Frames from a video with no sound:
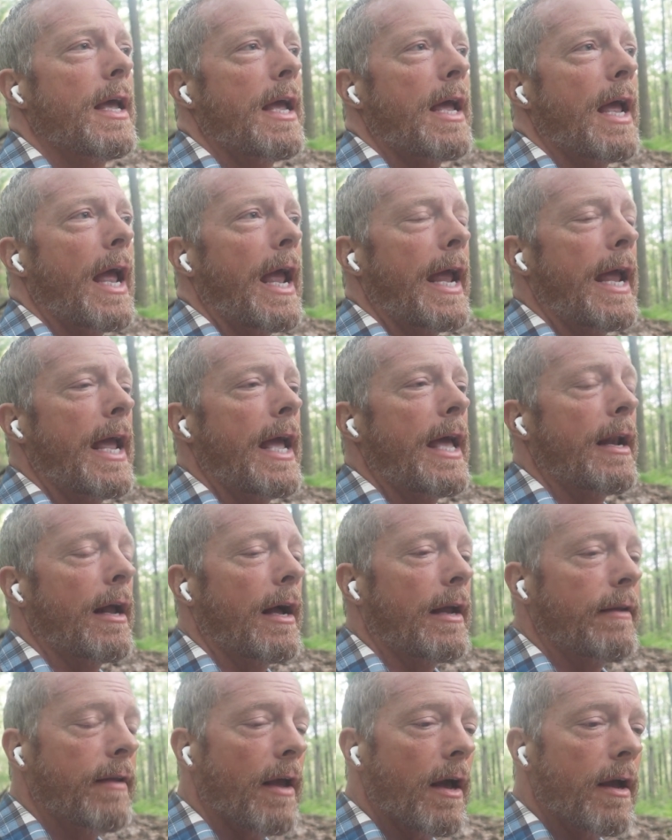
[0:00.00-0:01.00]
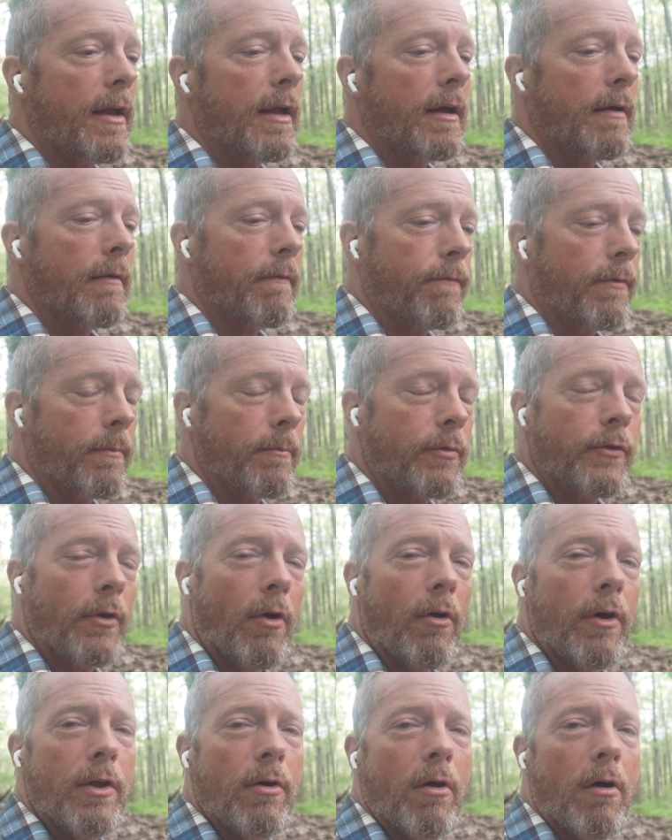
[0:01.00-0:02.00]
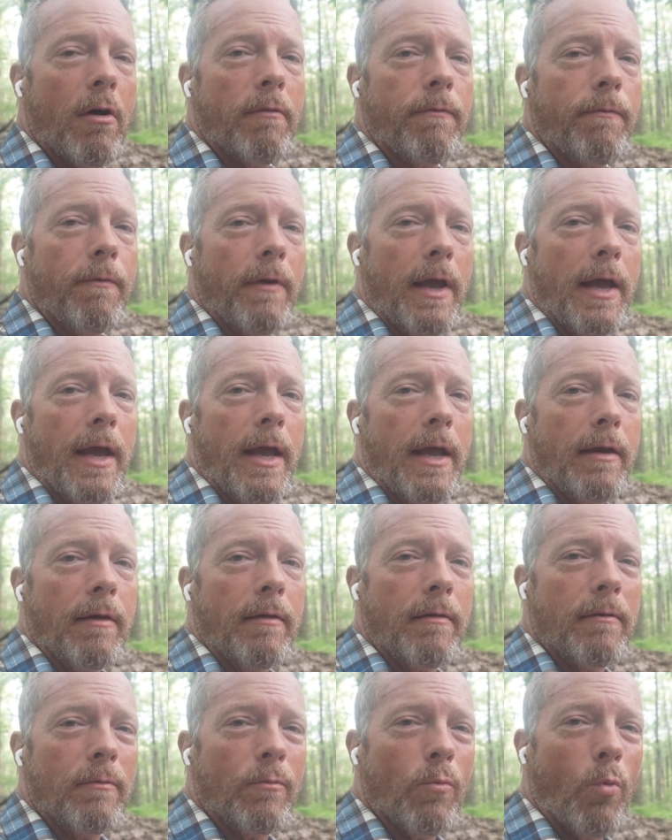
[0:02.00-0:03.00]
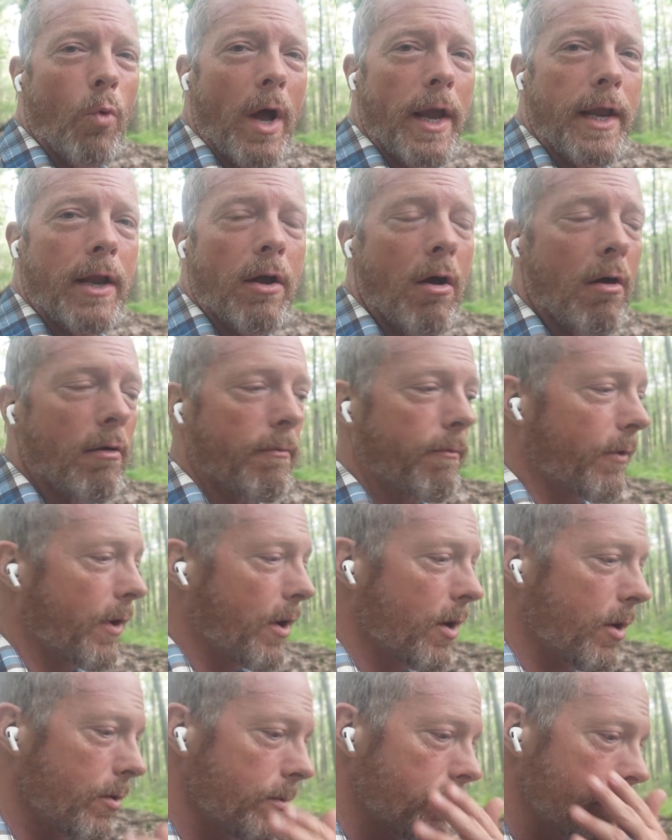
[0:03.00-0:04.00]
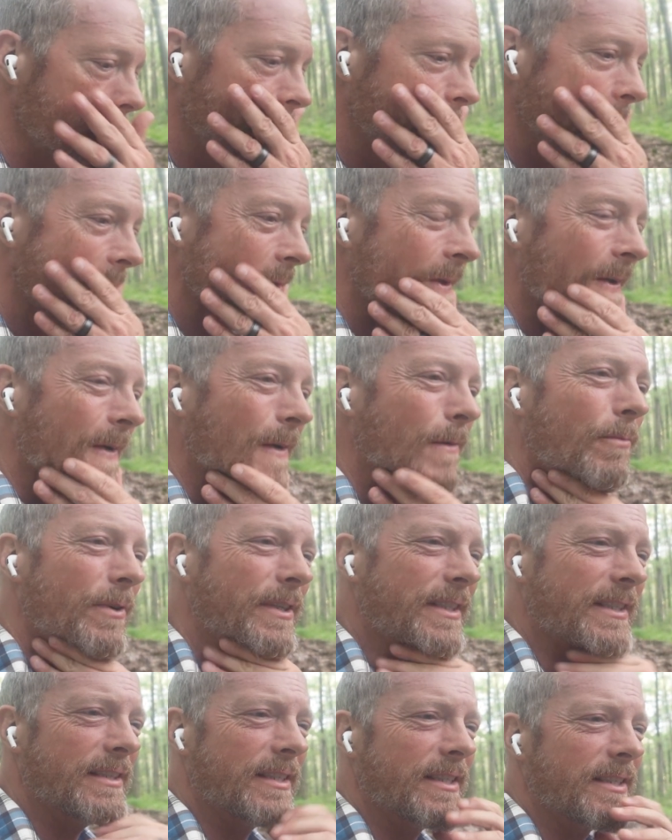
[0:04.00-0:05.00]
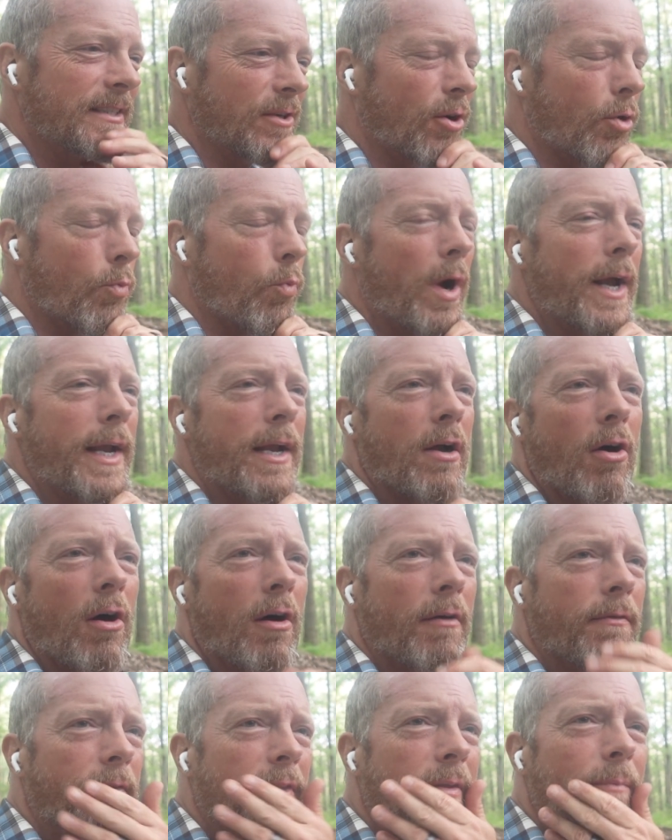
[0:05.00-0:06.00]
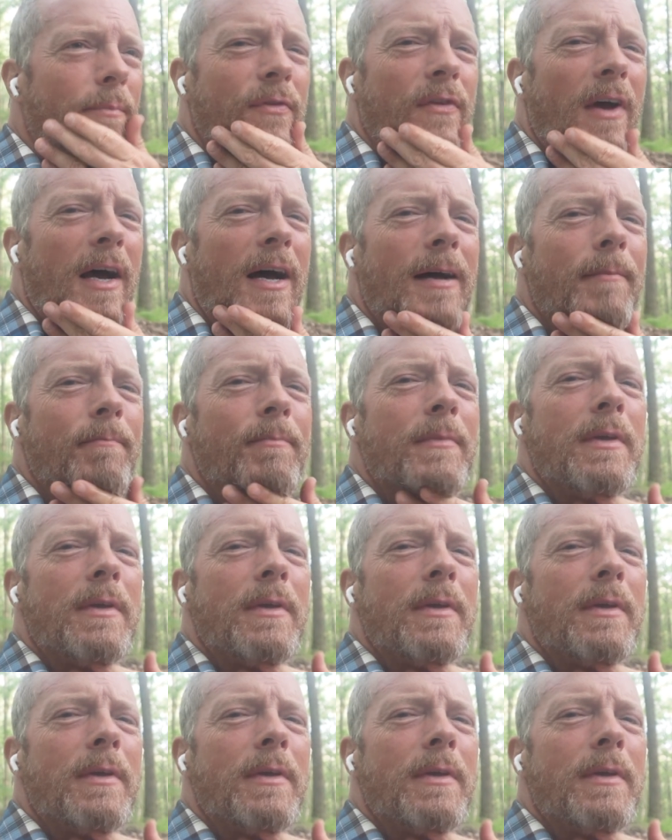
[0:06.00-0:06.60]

And I tell you, from starting off at Wyckoff Road, or Wyckoff at the top,